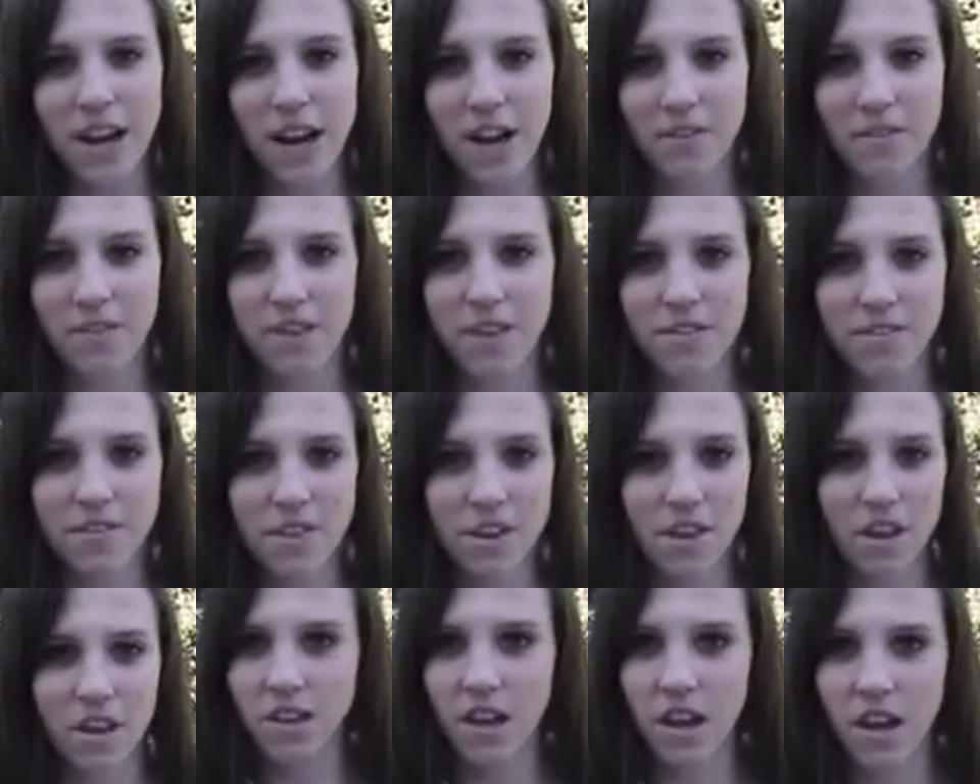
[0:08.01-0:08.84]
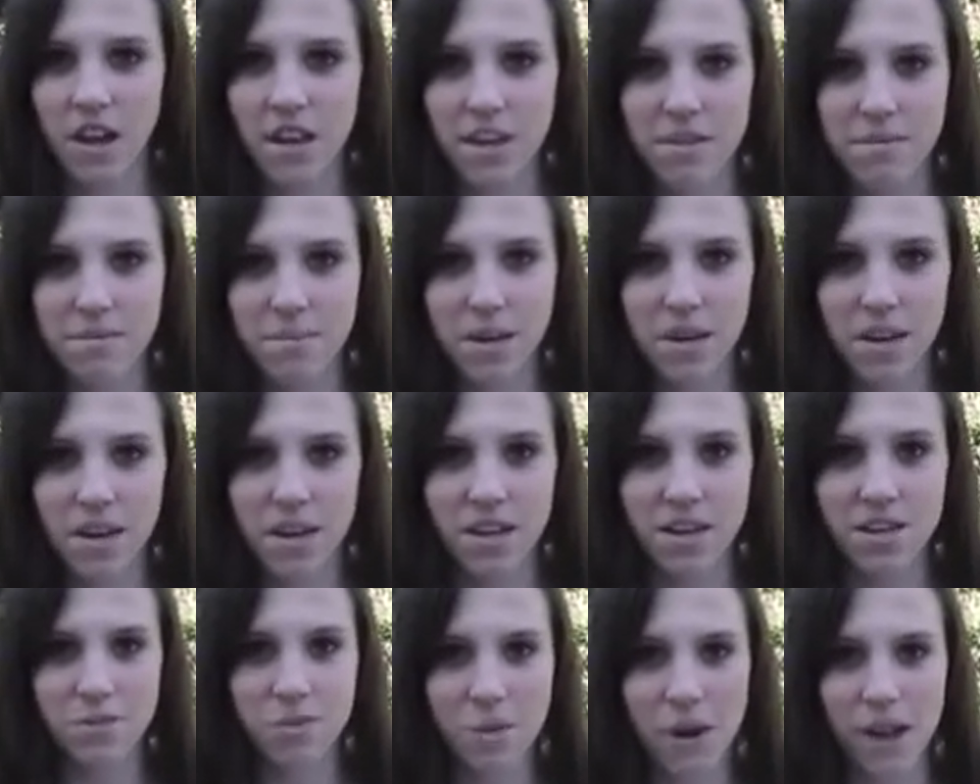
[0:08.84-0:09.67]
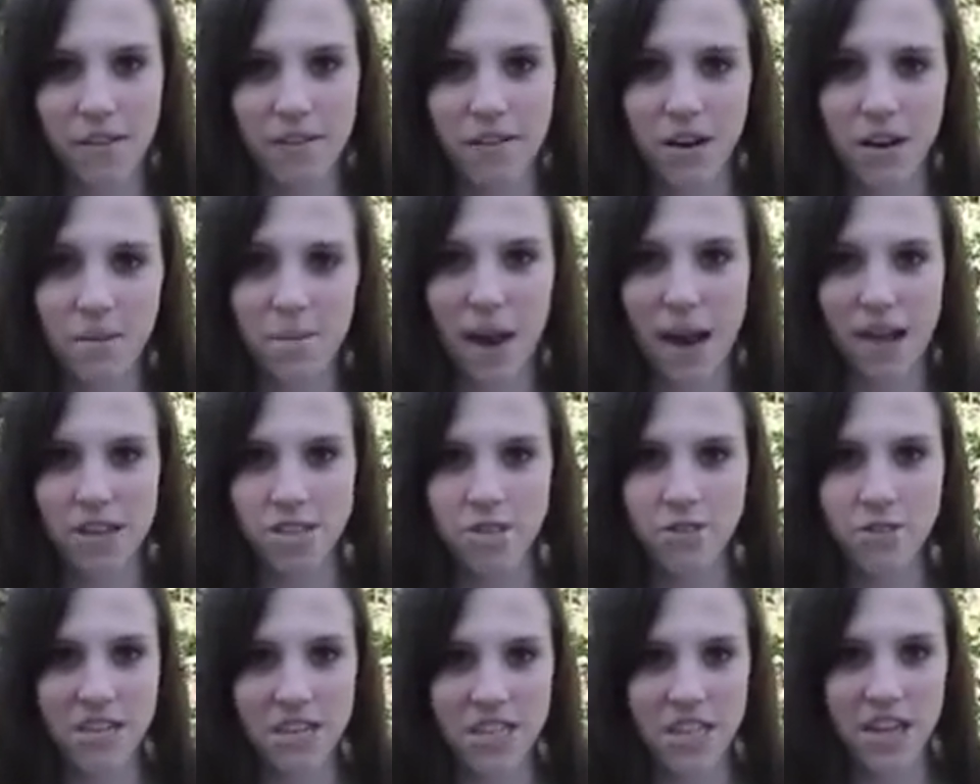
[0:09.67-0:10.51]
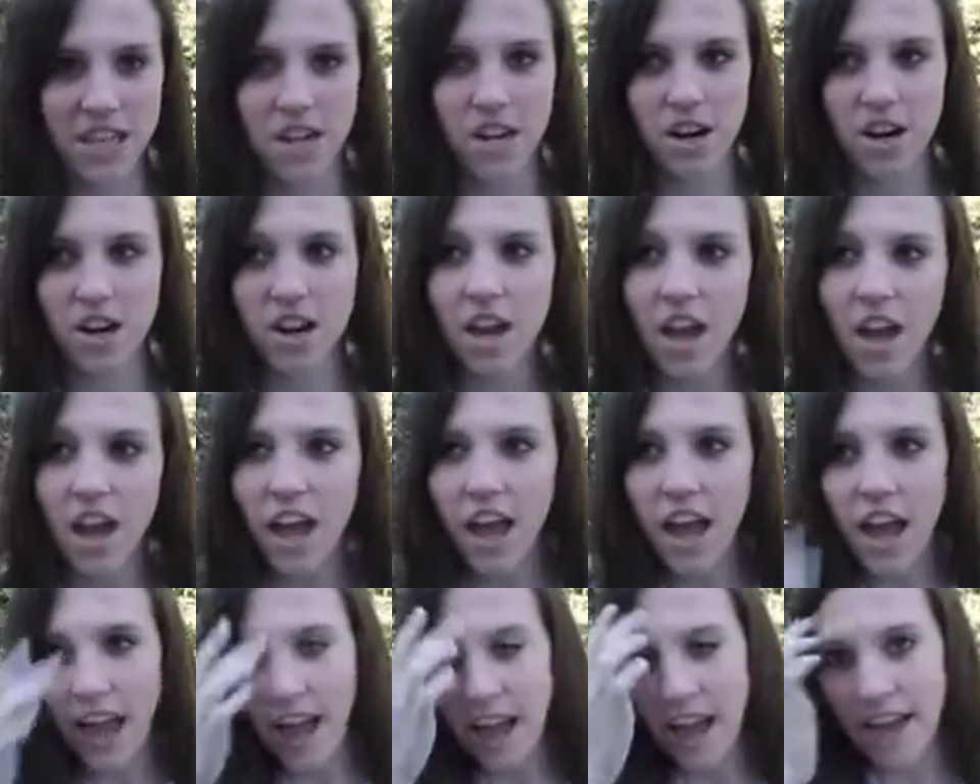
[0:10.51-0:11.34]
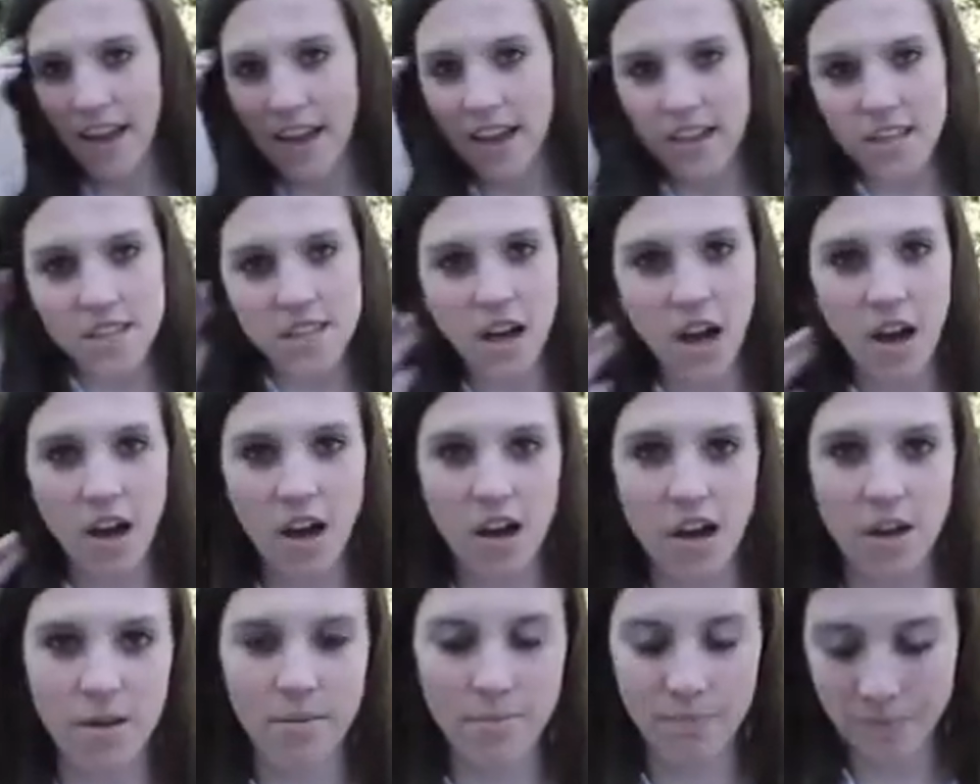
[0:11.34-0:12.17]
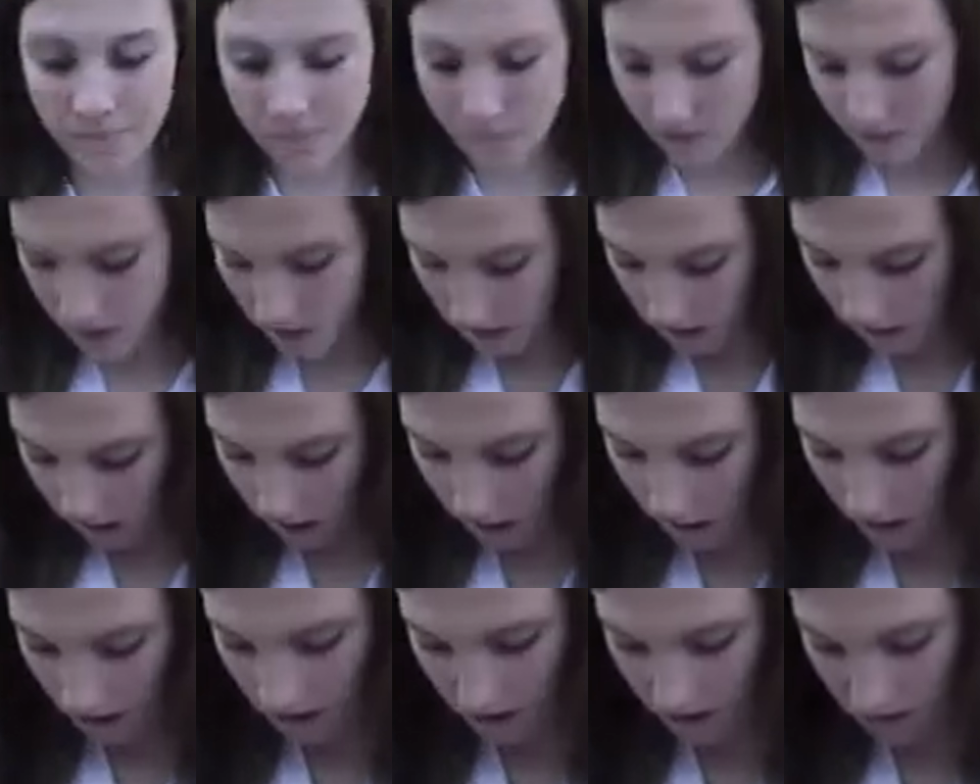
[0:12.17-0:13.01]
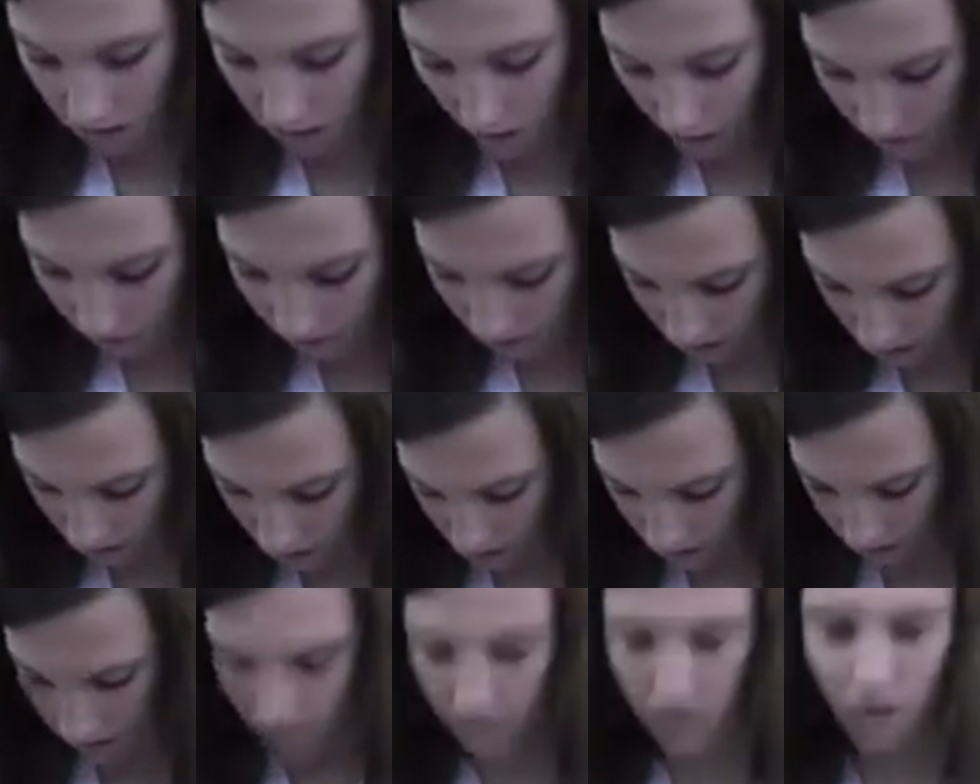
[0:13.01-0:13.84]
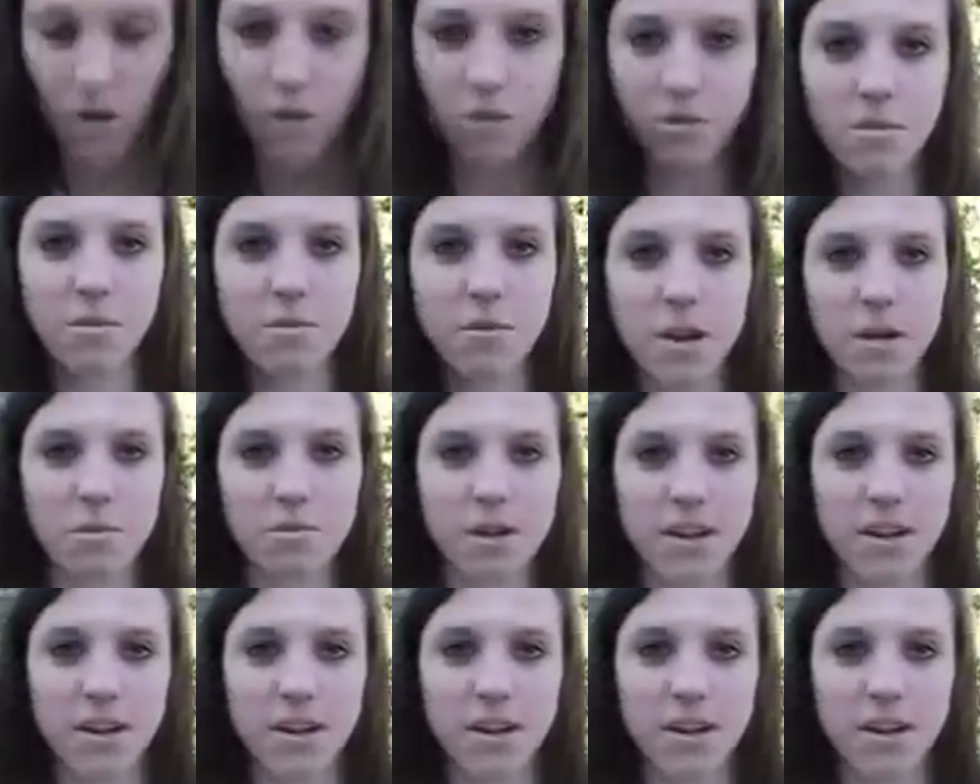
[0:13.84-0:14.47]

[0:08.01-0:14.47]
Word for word: outfit of the night because we're having our Passover Seder and um, I'll just walk through, go through what I'm